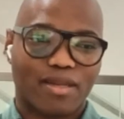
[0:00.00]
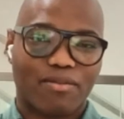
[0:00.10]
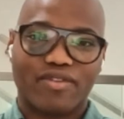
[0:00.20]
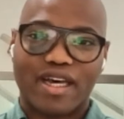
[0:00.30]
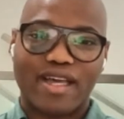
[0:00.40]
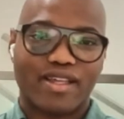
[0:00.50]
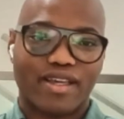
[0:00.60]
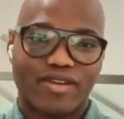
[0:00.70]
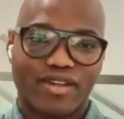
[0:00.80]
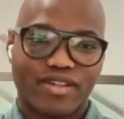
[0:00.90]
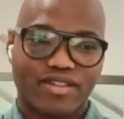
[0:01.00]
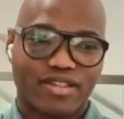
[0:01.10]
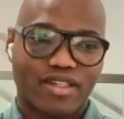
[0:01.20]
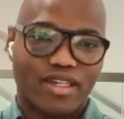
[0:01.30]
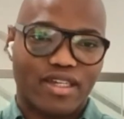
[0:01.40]
some of the other
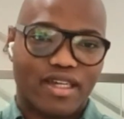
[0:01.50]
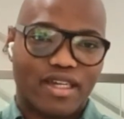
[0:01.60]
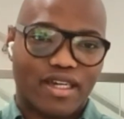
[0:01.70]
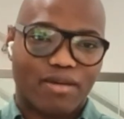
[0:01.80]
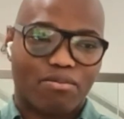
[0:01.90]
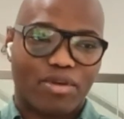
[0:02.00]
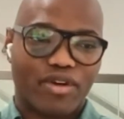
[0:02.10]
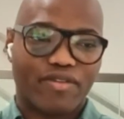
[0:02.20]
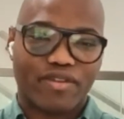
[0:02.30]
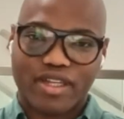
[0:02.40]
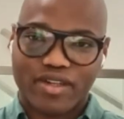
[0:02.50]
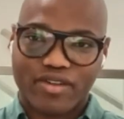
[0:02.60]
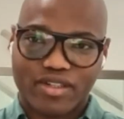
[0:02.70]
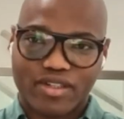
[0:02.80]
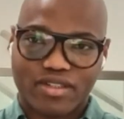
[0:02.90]
areas, peripheral
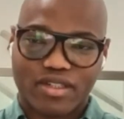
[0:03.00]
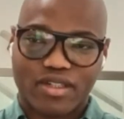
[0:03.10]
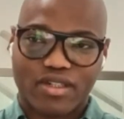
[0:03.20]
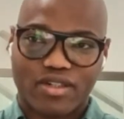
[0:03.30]
areas